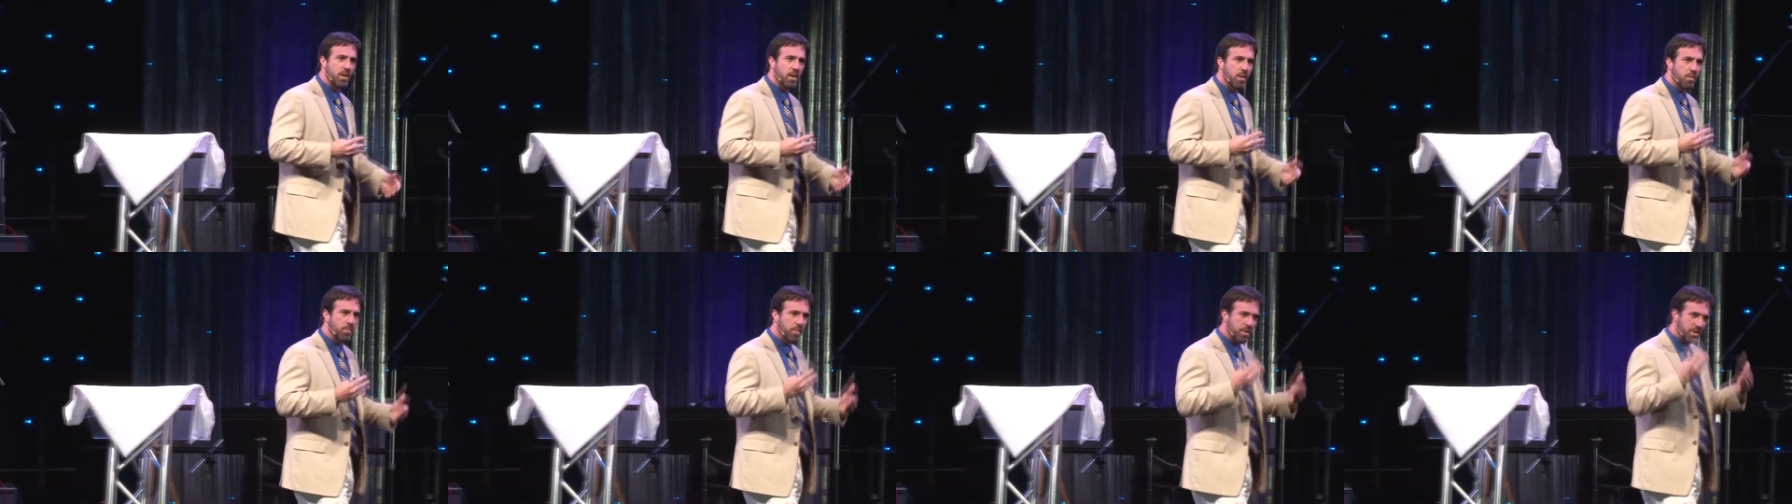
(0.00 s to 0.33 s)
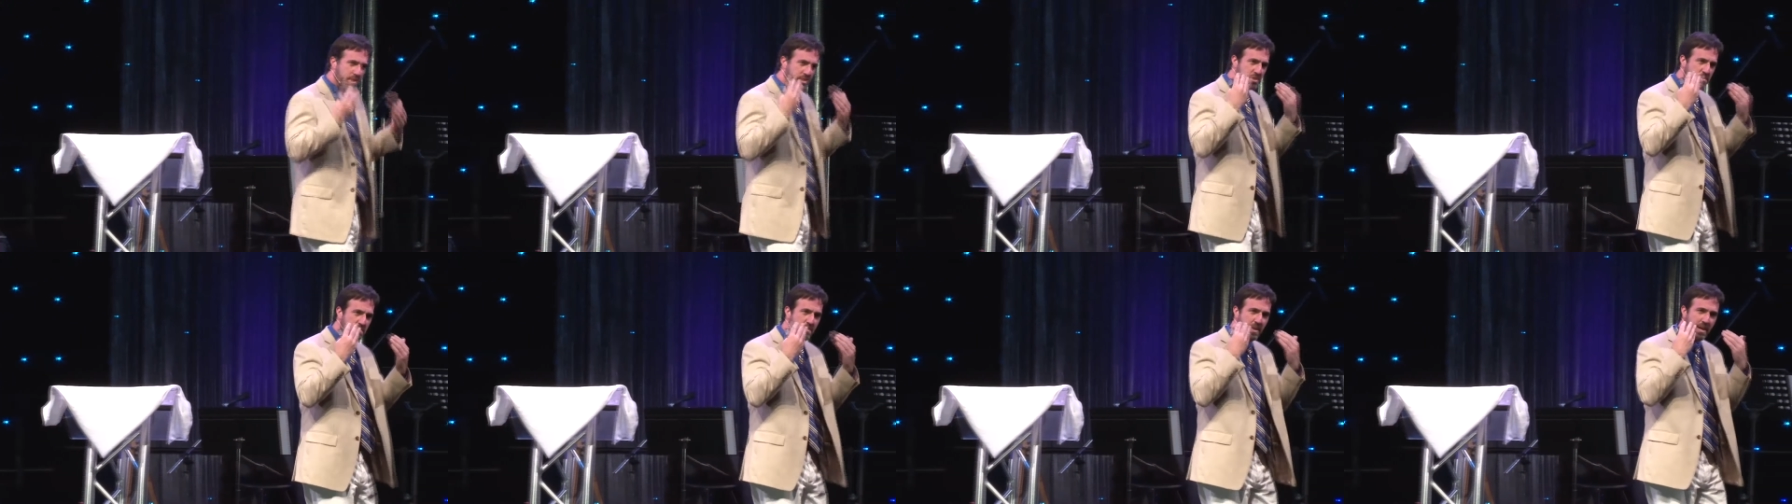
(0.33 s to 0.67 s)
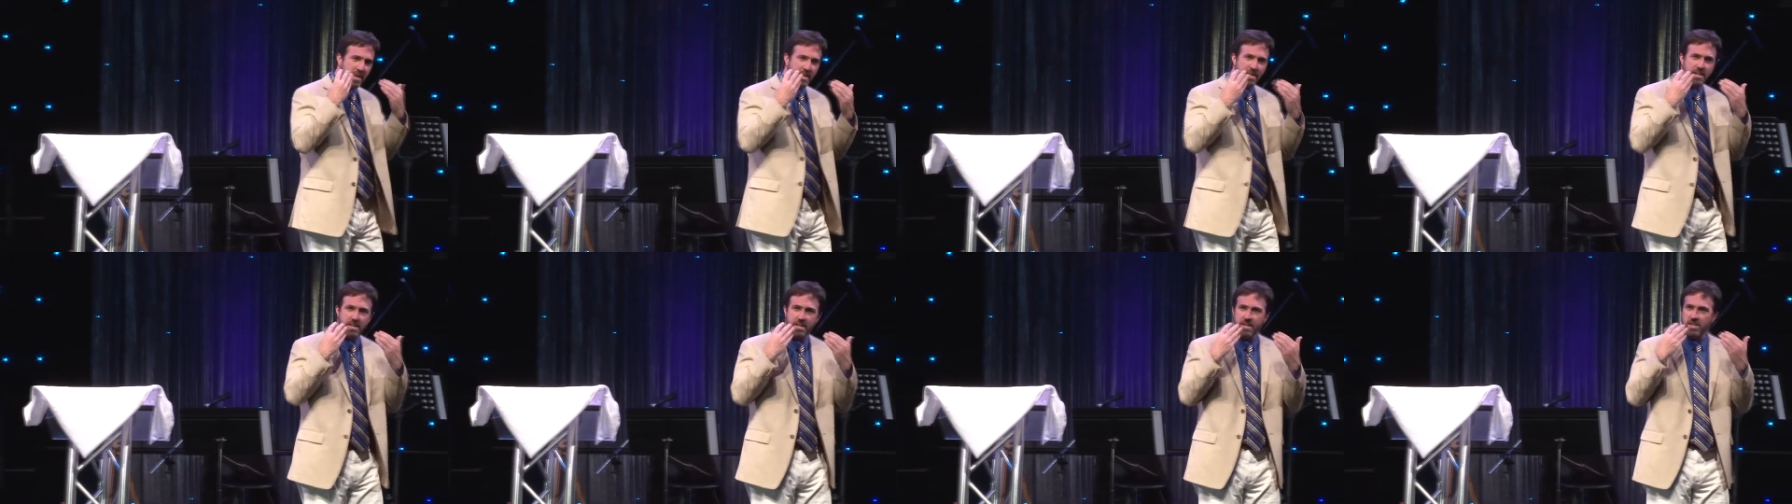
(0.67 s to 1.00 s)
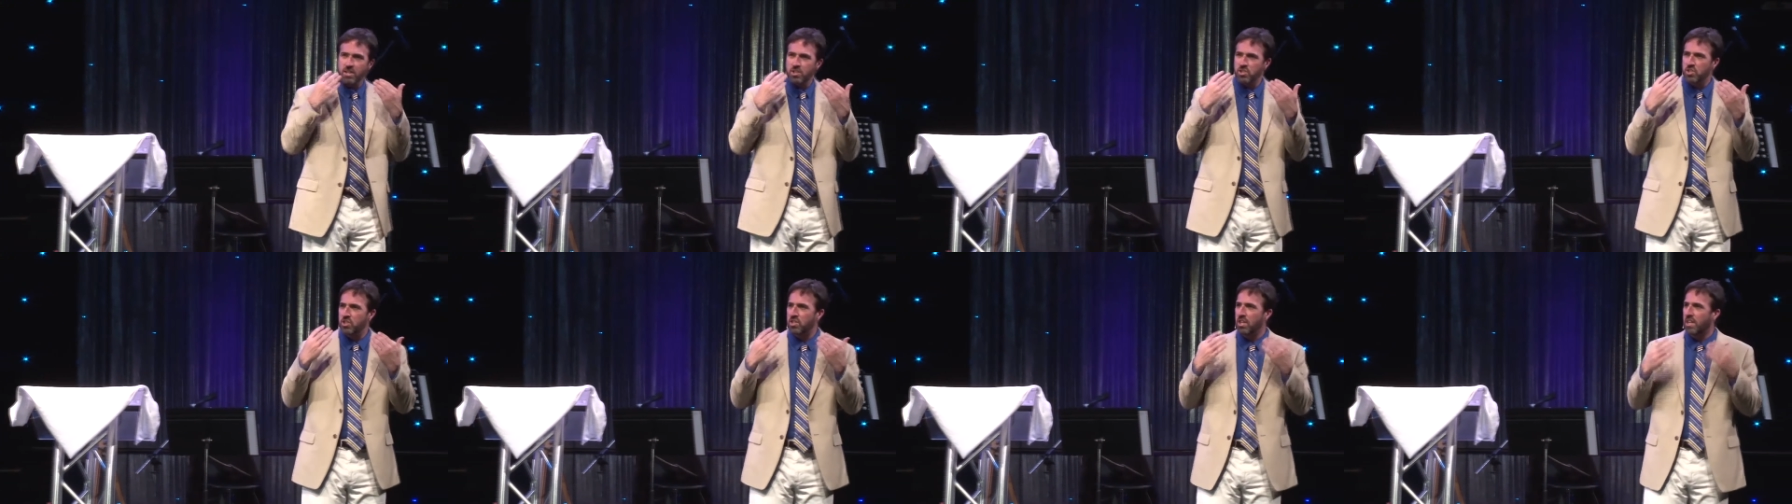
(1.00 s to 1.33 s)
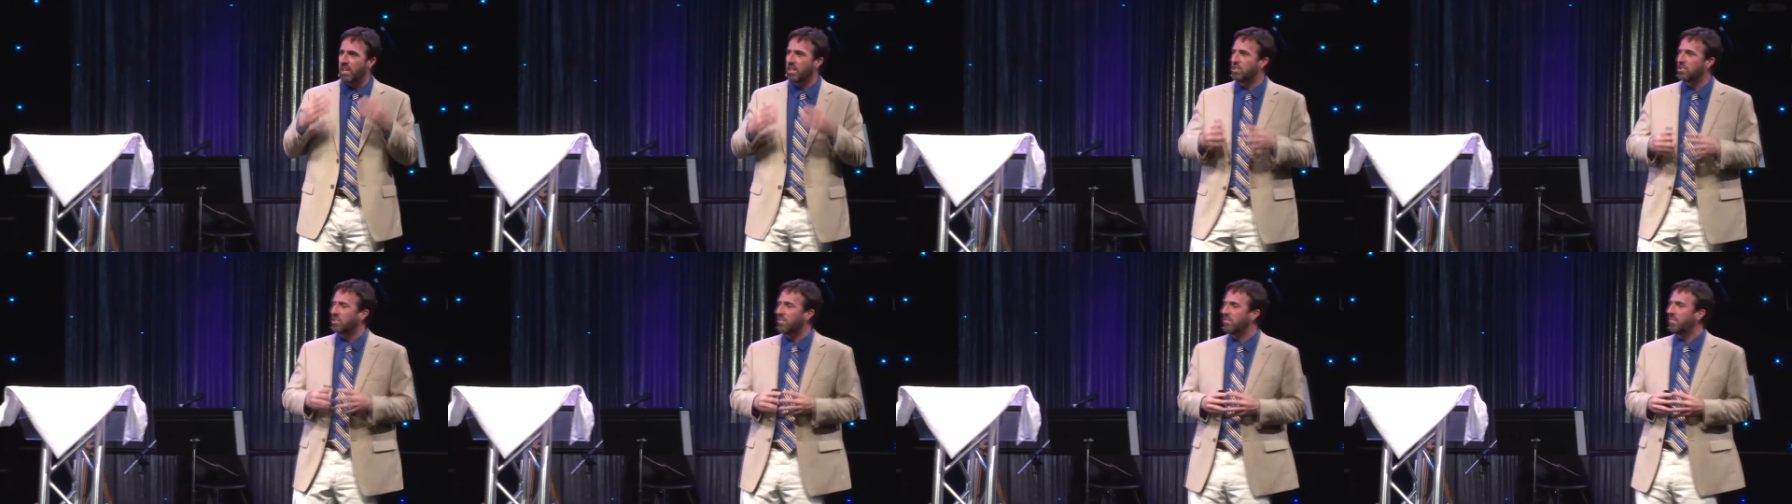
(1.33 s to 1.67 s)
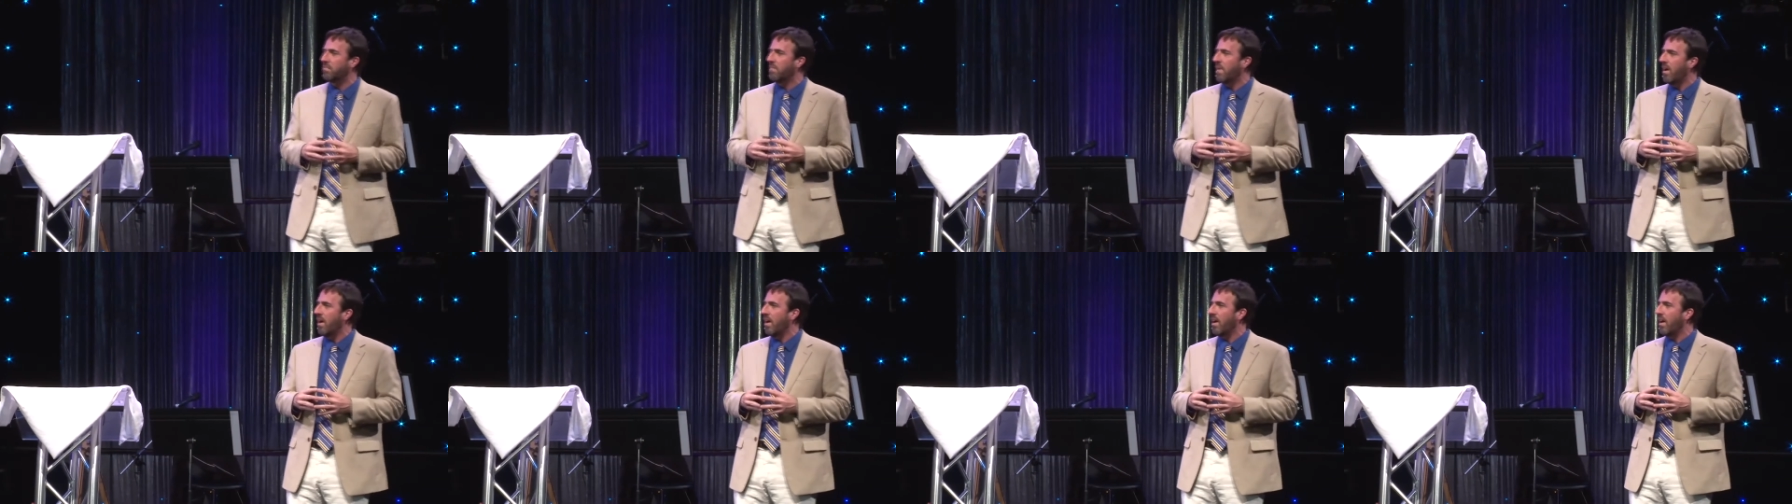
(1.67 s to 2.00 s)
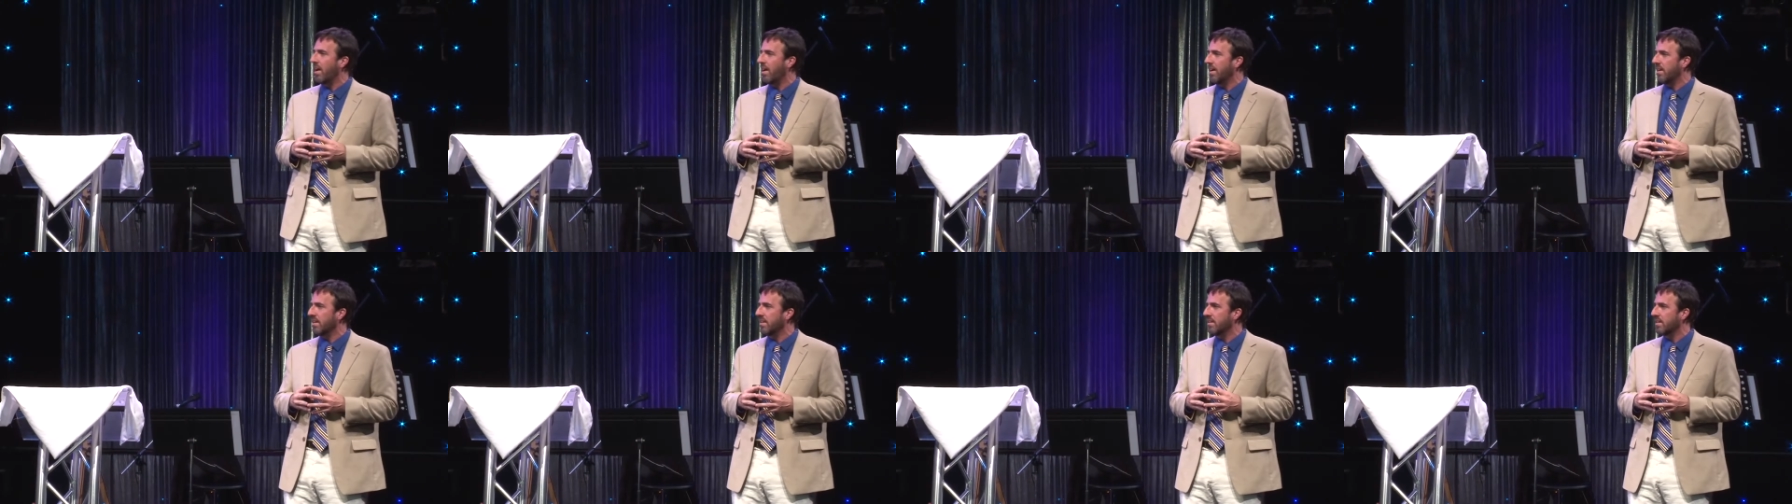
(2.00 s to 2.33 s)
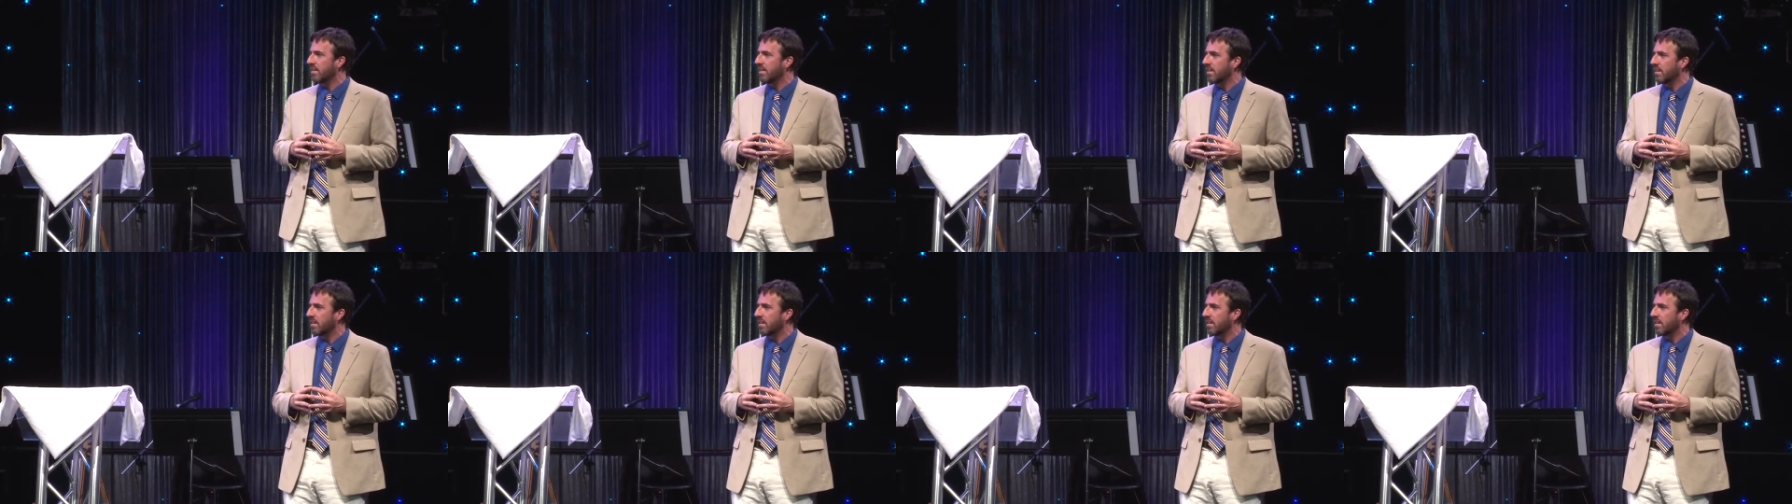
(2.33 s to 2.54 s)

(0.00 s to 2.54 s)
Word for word: But it's mainly a change of mind.